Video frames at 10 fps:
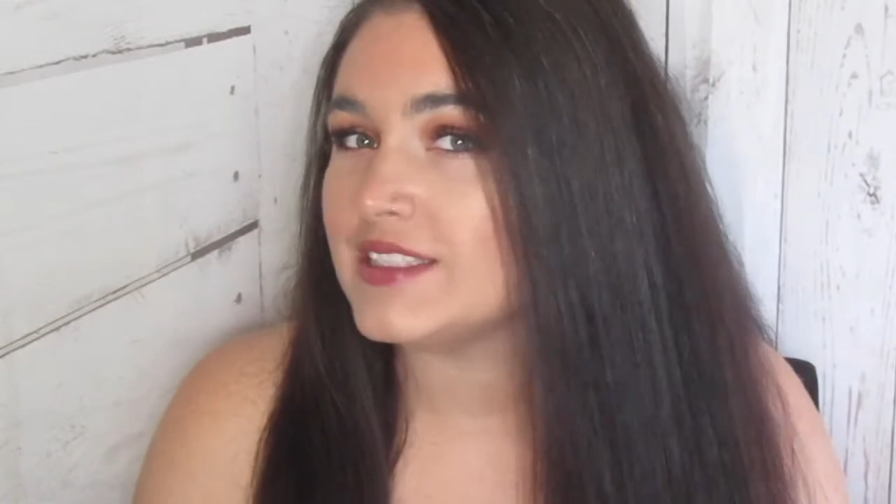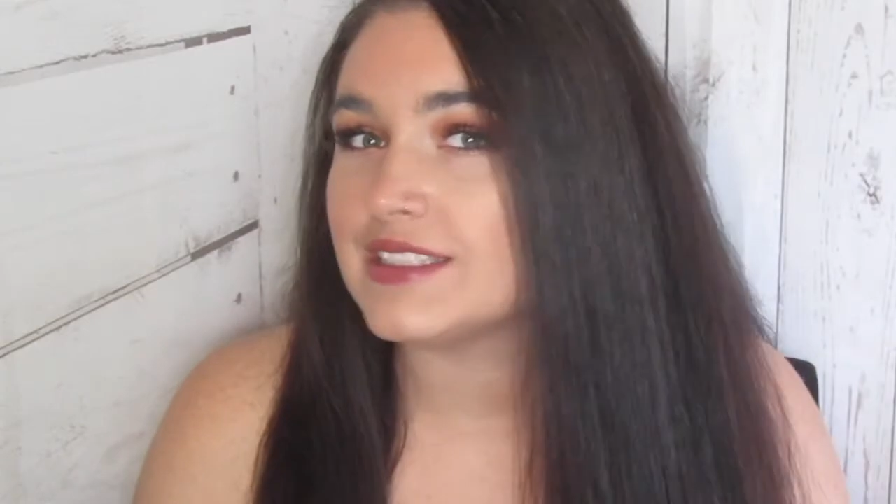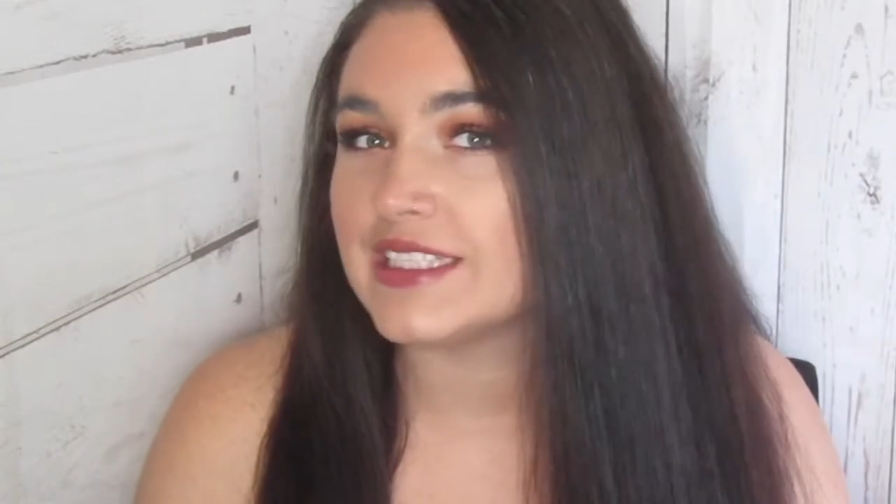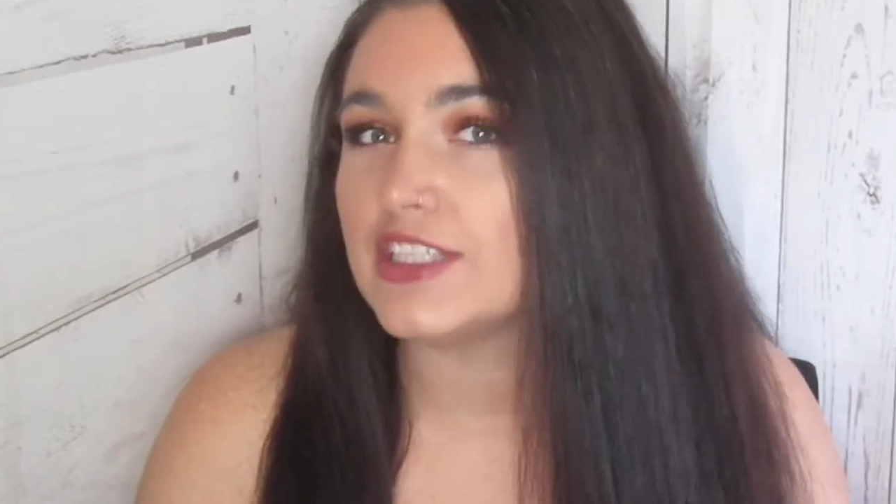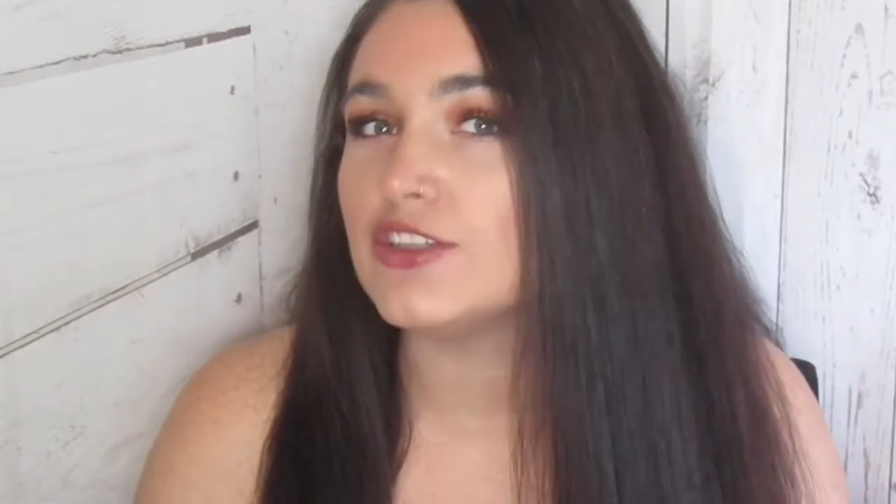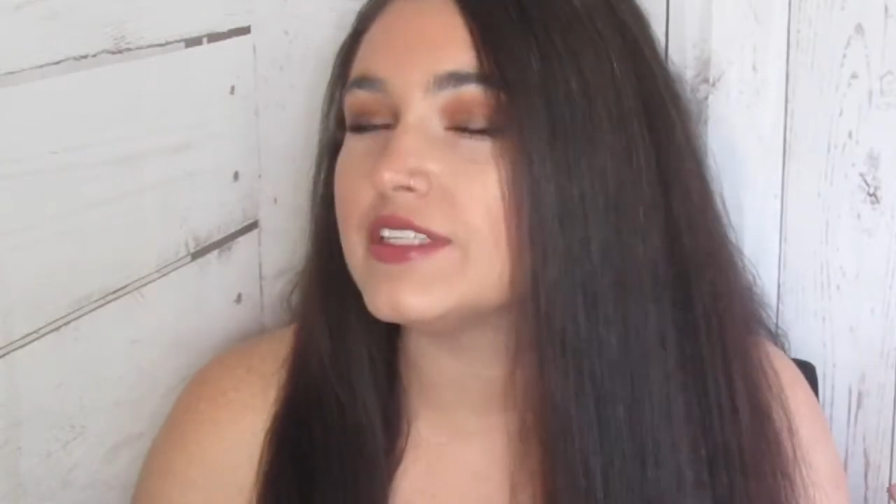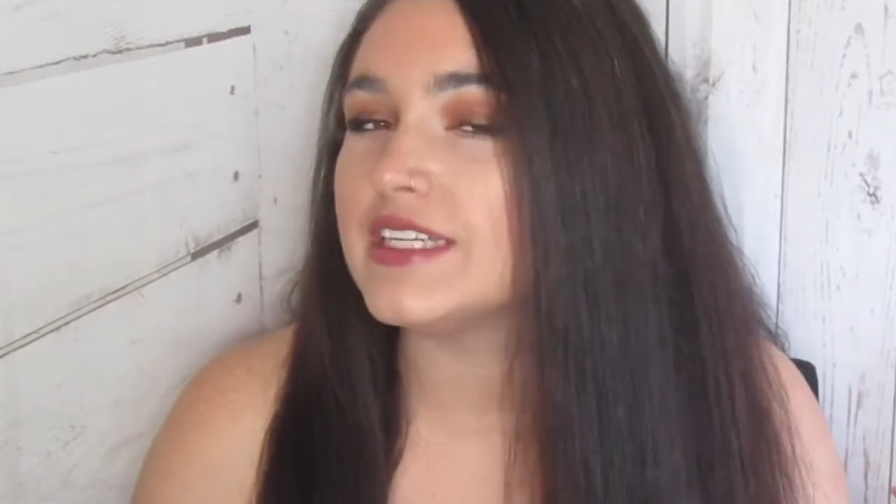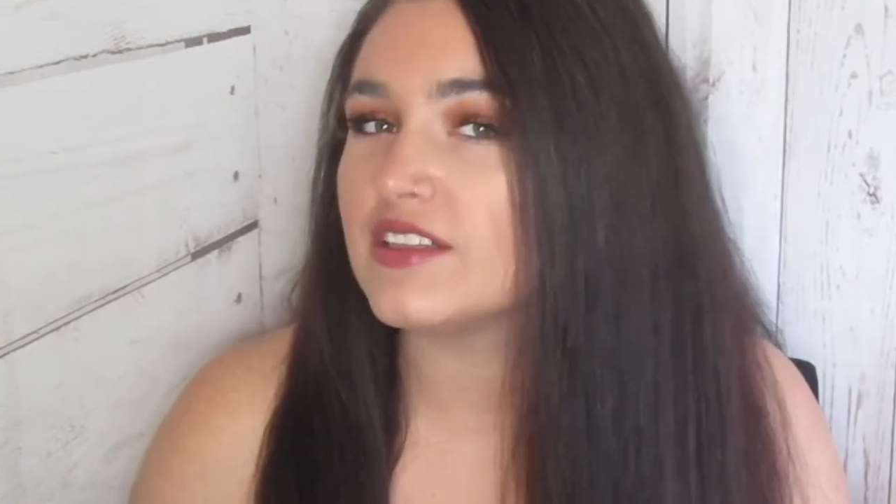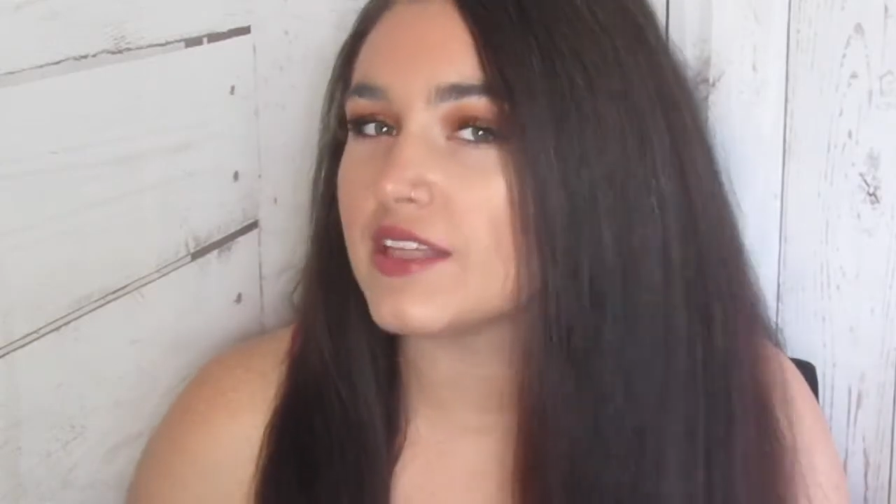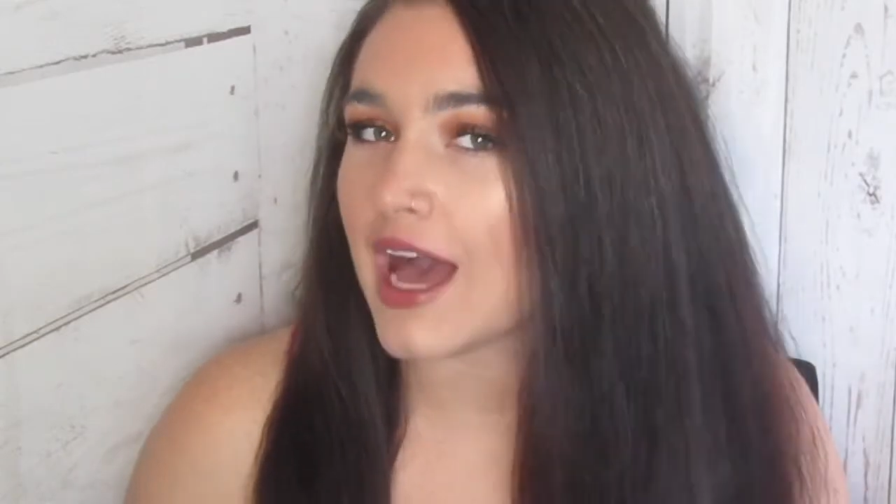literally
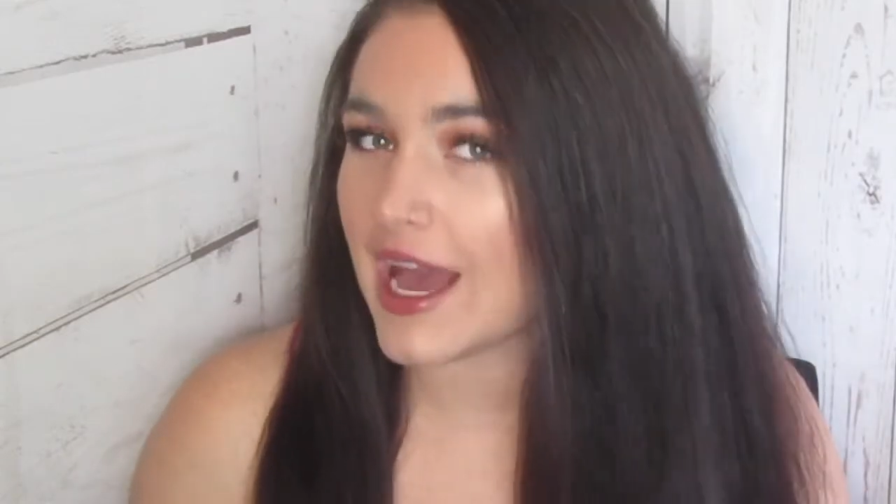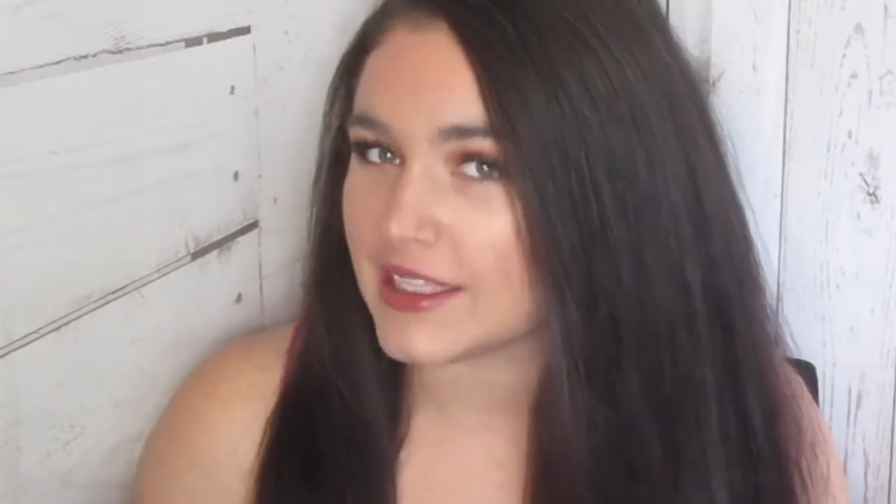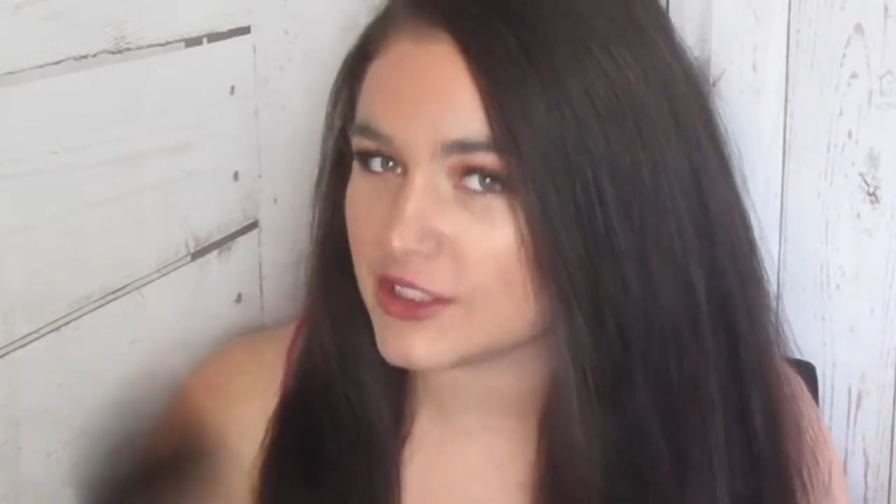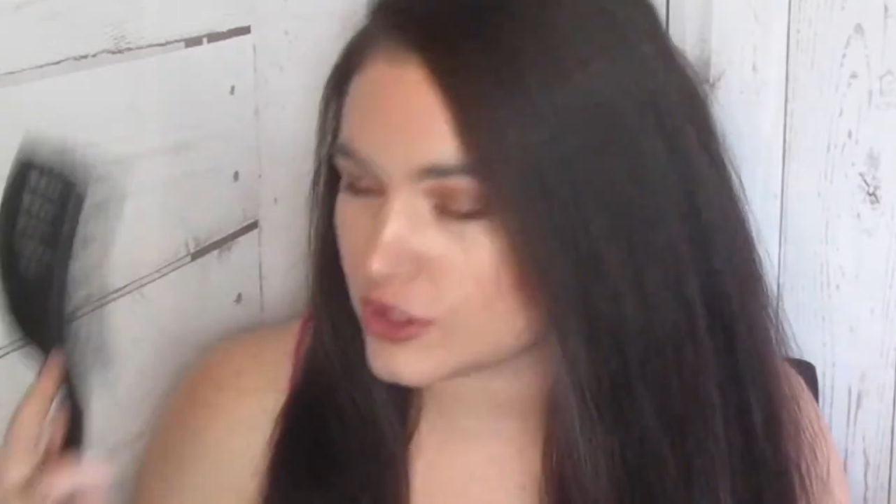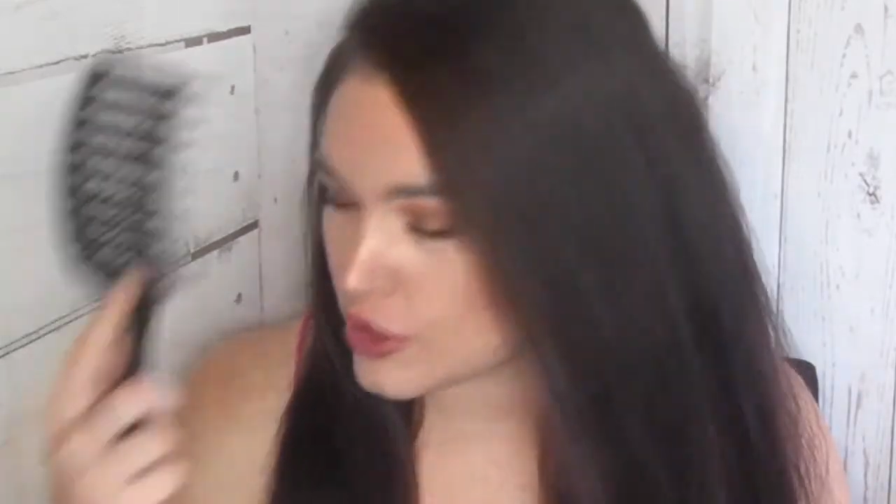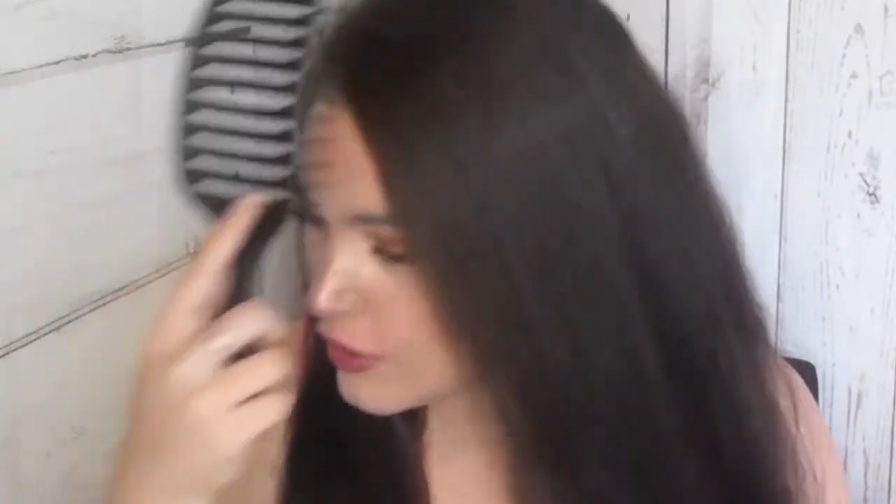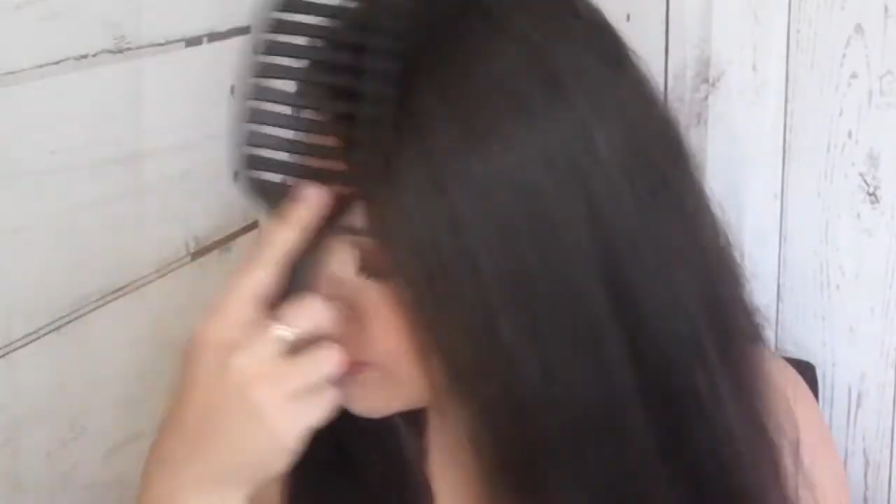glides